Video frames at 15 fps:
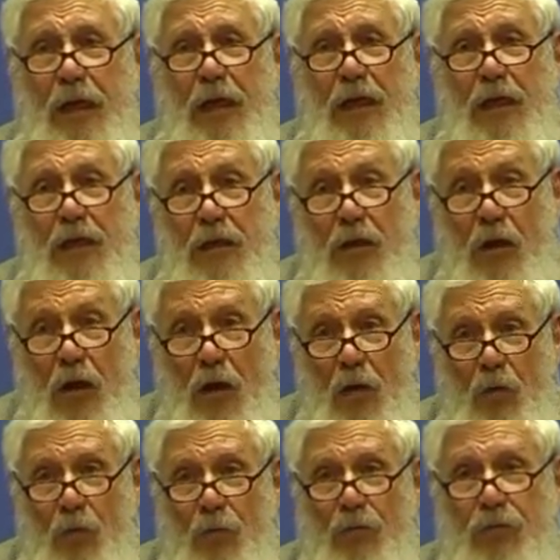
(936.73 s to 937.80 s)
And he
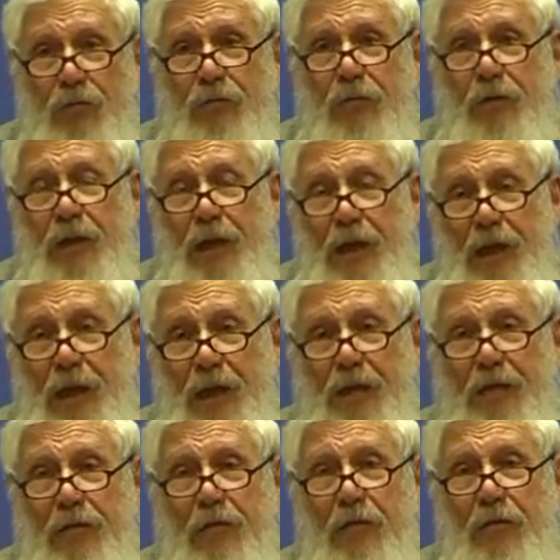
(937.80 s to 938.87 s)
knows
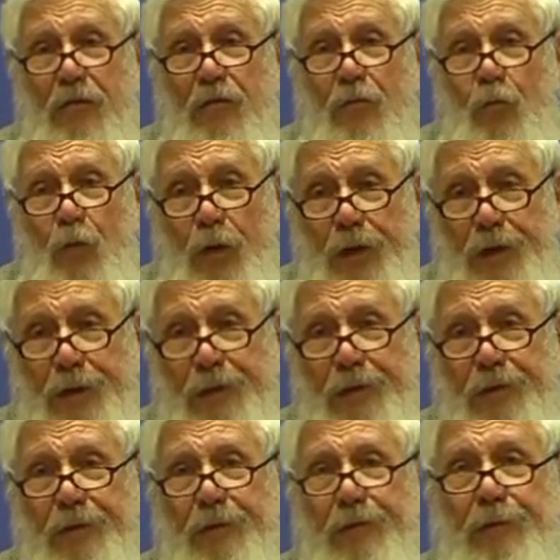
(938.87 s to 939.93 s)
that
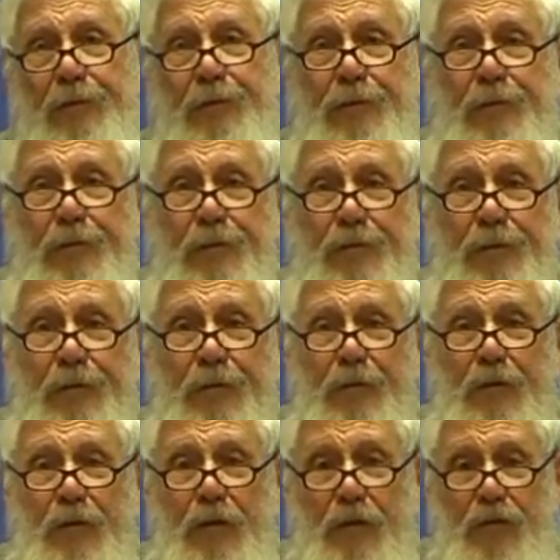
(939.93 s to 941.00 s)
when
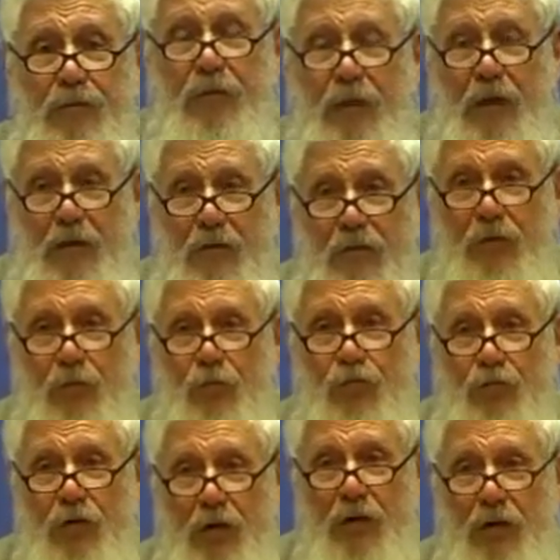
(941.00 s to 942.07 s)
he sells you
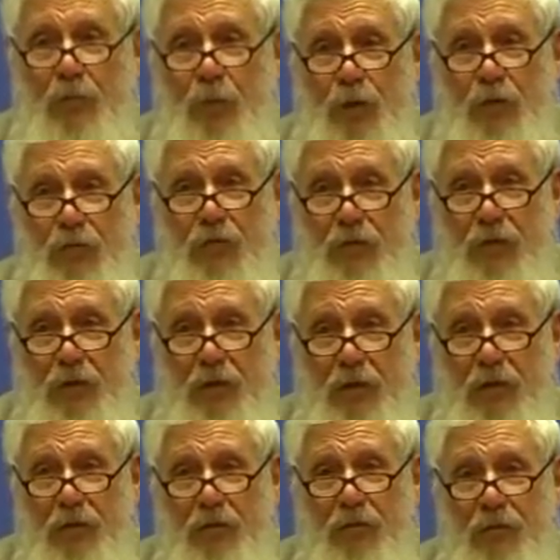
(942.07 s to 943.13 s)
shoddy
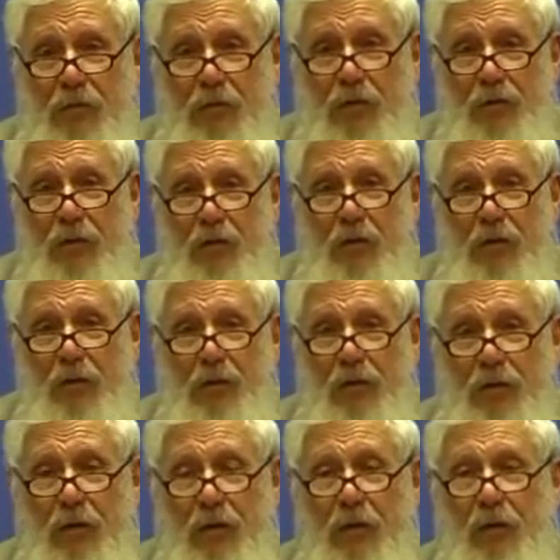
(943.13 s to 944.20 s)
merchandise,
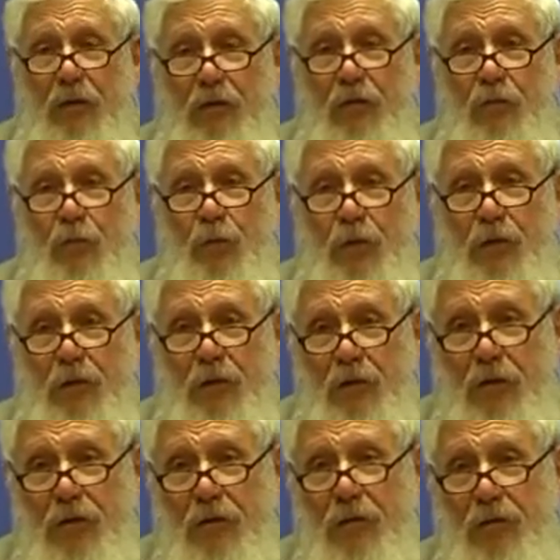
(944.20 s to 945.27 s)
then you will
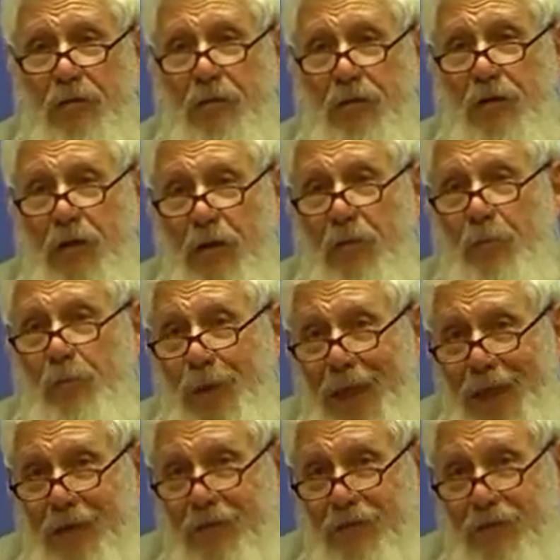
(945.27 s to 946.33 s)
not come
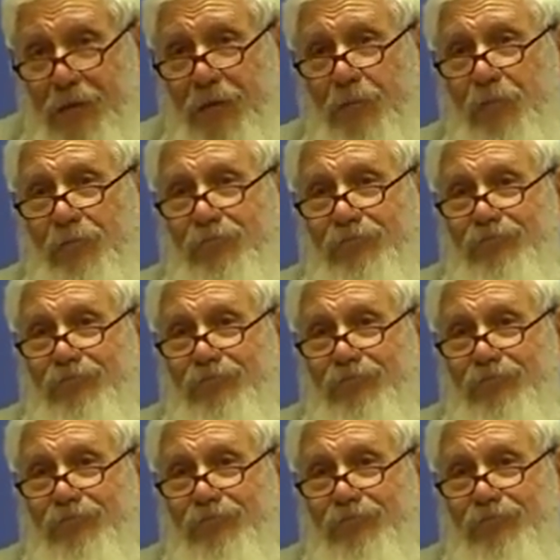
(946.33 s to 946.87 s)
back to him.